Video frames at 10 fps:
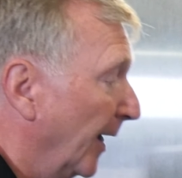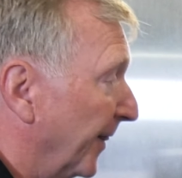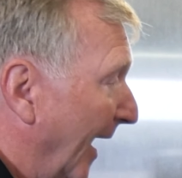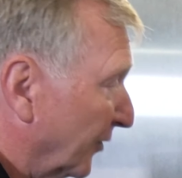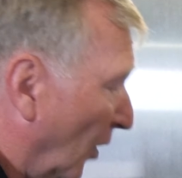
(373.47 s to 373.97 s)

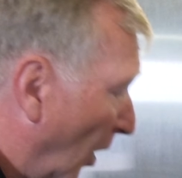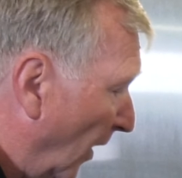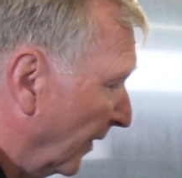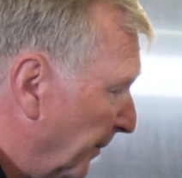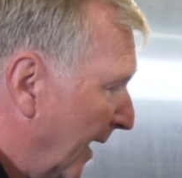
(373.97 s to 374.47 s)
That's
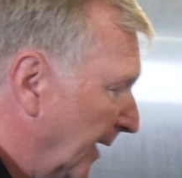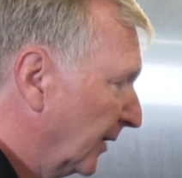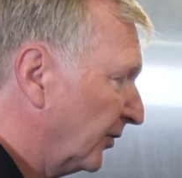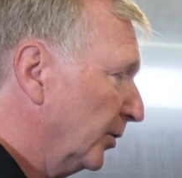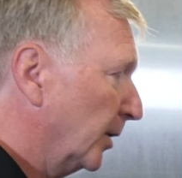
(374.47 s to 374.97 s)
all the
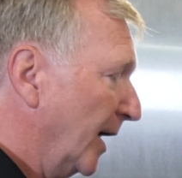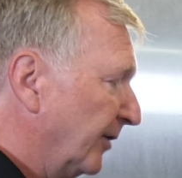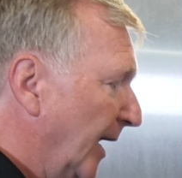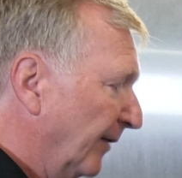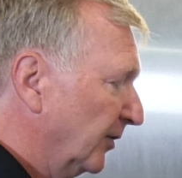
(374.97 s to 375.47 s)
maintenance you would
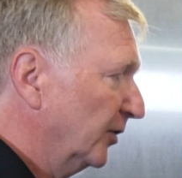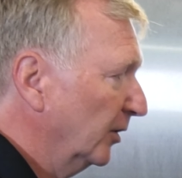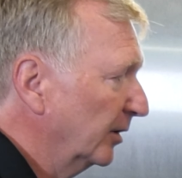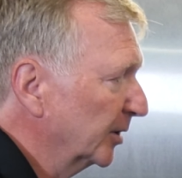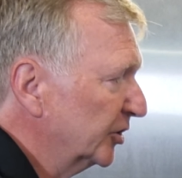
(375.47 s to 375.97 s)
ever have to
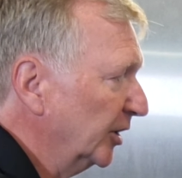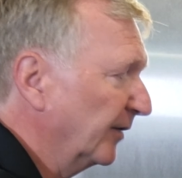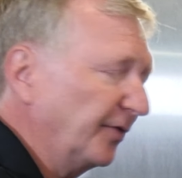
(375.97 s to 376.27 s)
do to the machine.